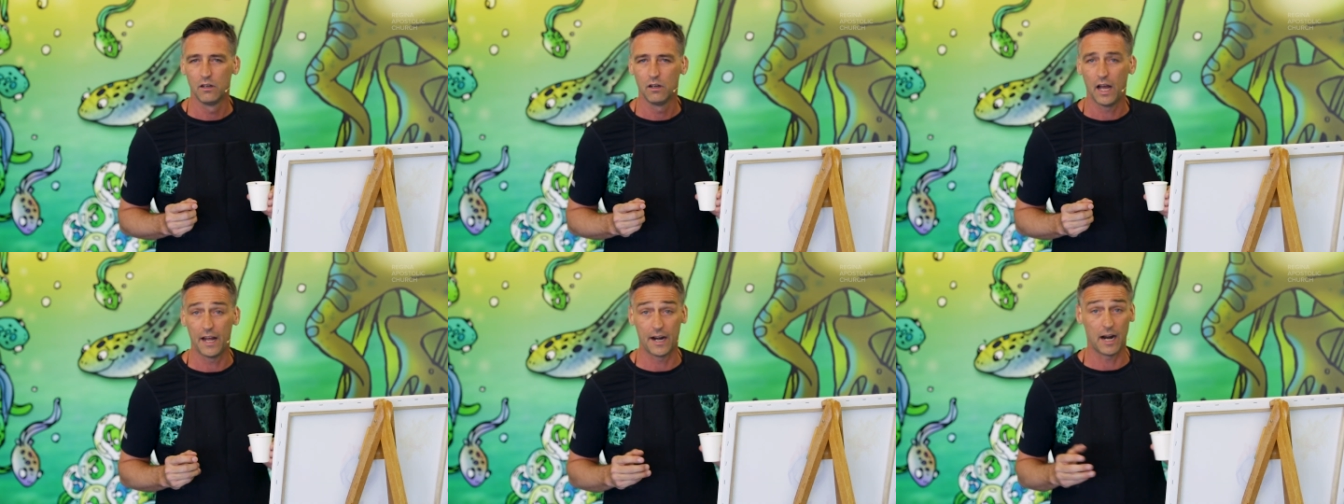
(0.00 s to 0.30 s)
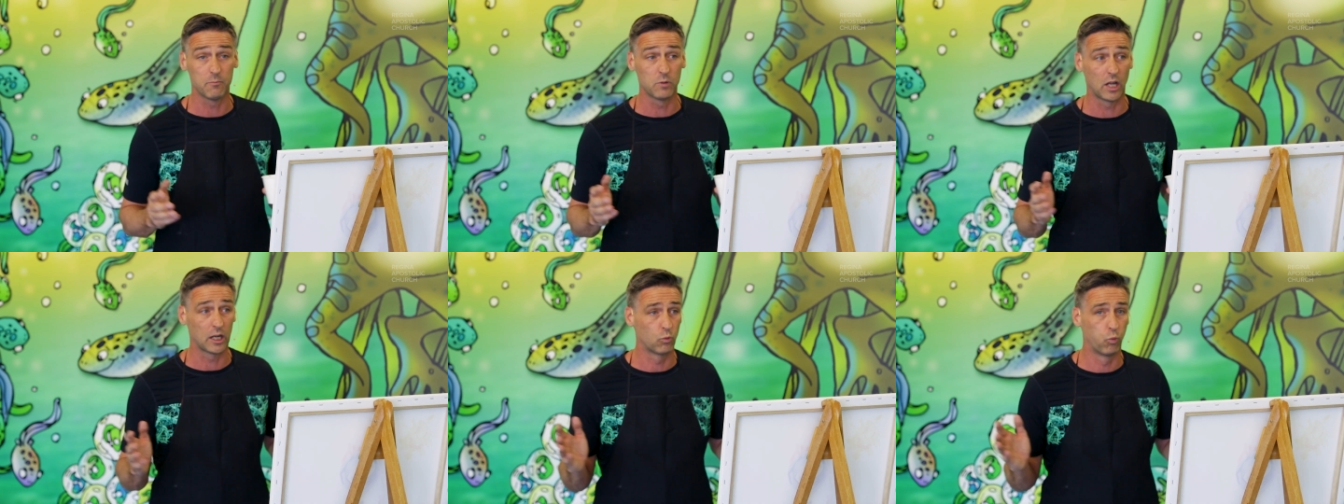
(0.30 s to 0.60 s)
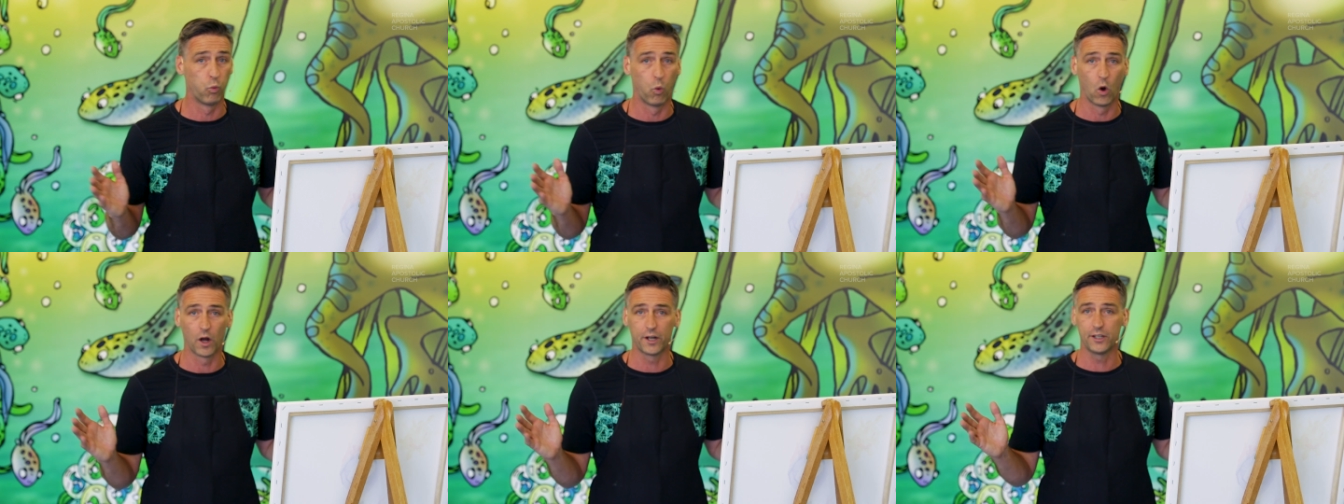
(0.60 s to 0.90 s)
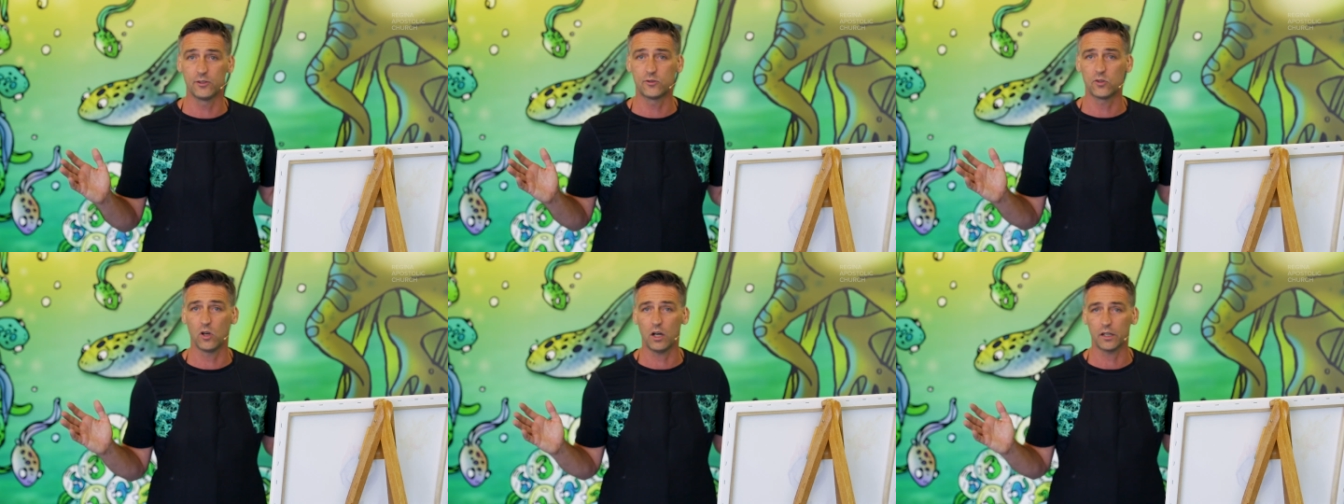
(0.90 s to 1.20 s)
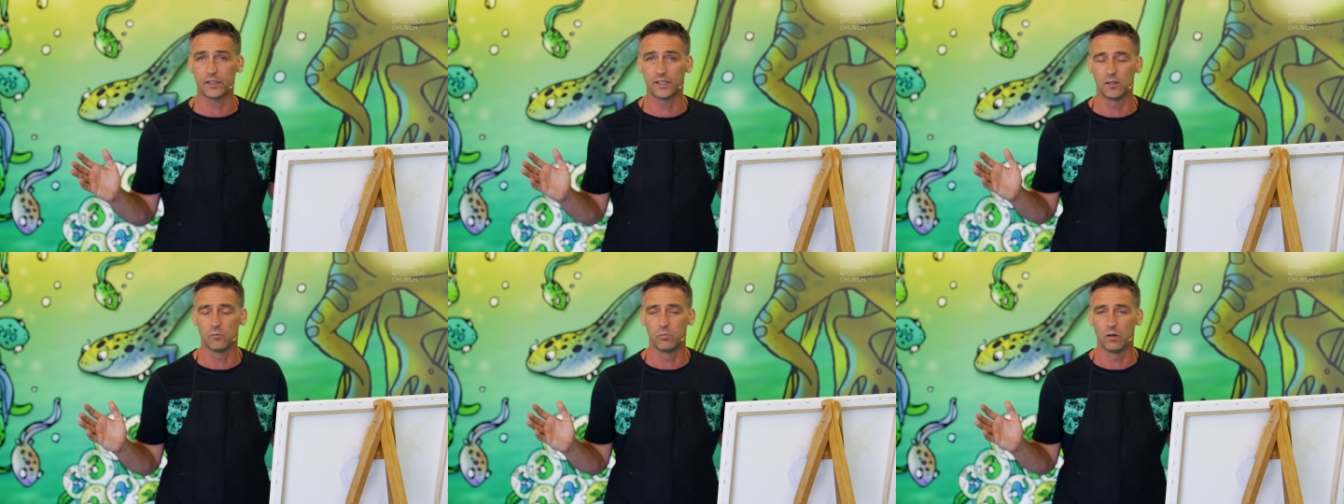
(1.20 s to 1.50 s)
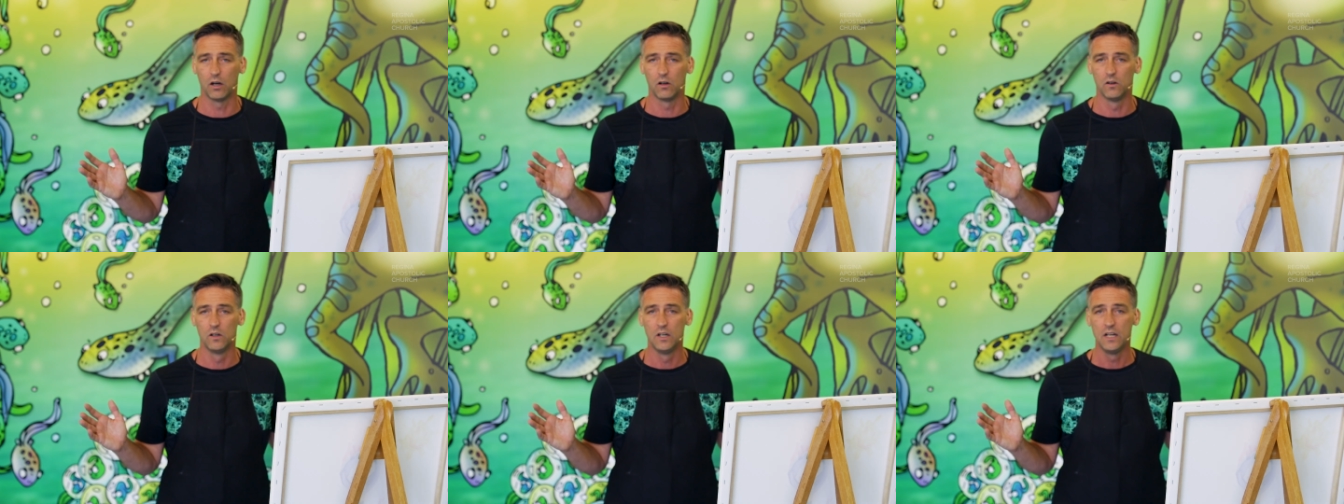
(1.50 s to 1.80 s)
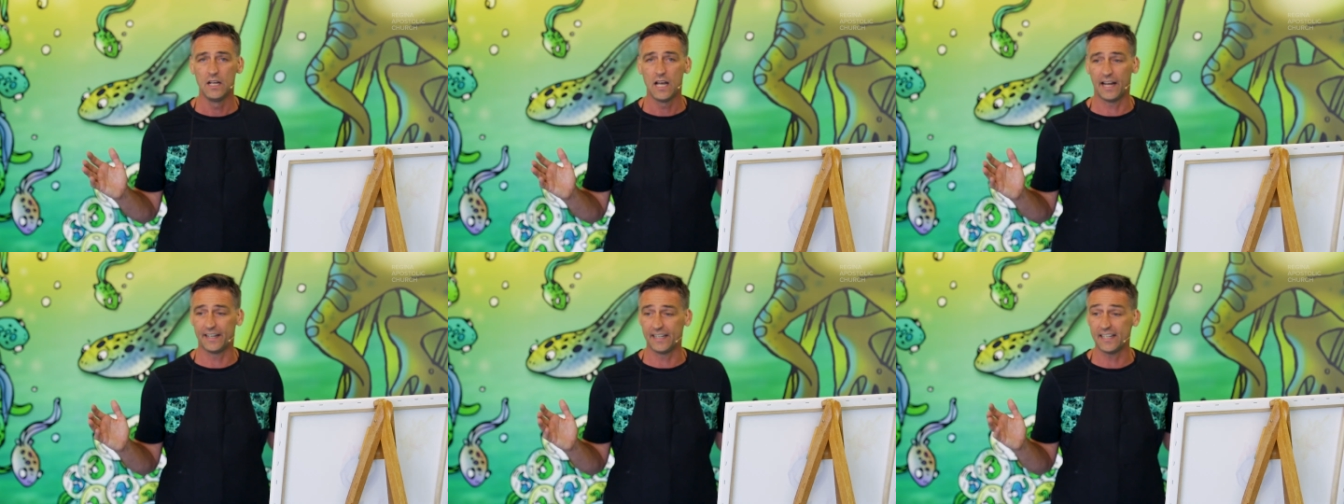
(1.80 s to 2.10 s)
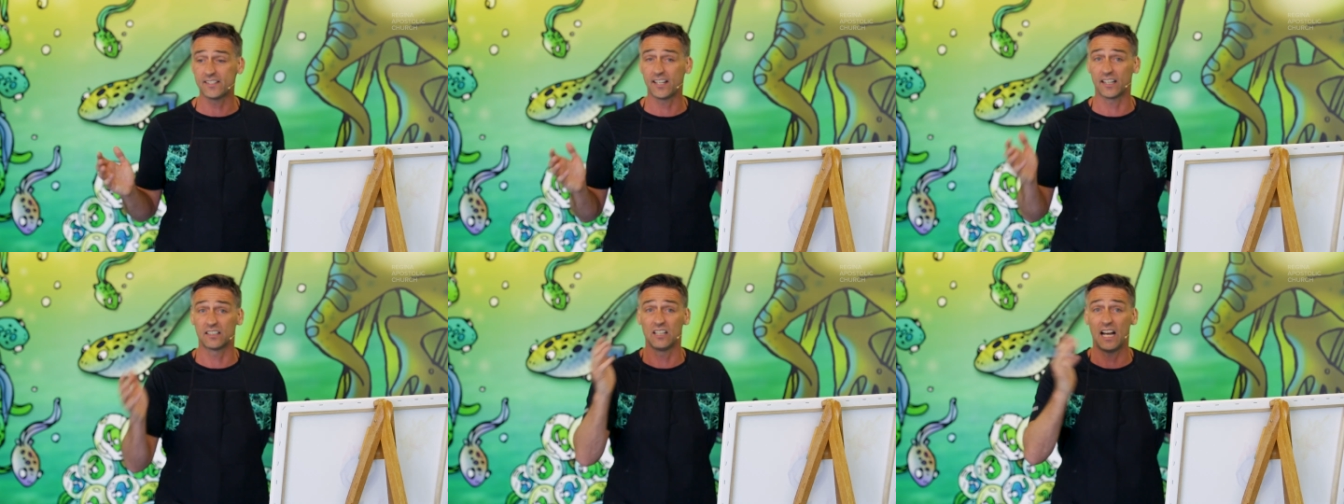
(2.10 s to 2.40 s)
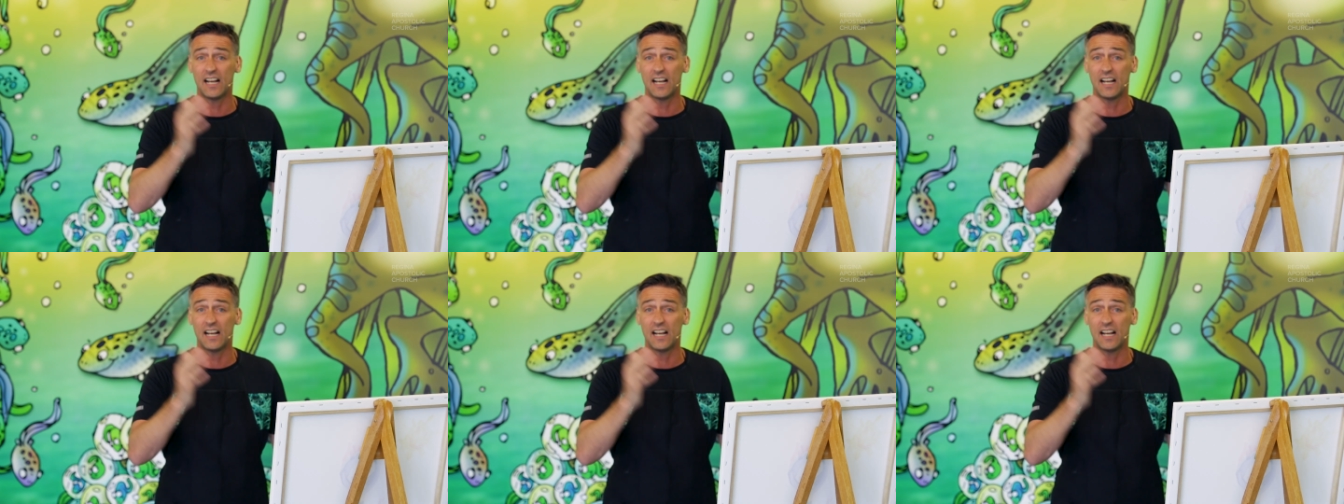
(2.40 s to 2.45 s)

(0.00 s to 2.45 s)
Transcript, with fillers: And I'm like, What are you talking about? And he's like,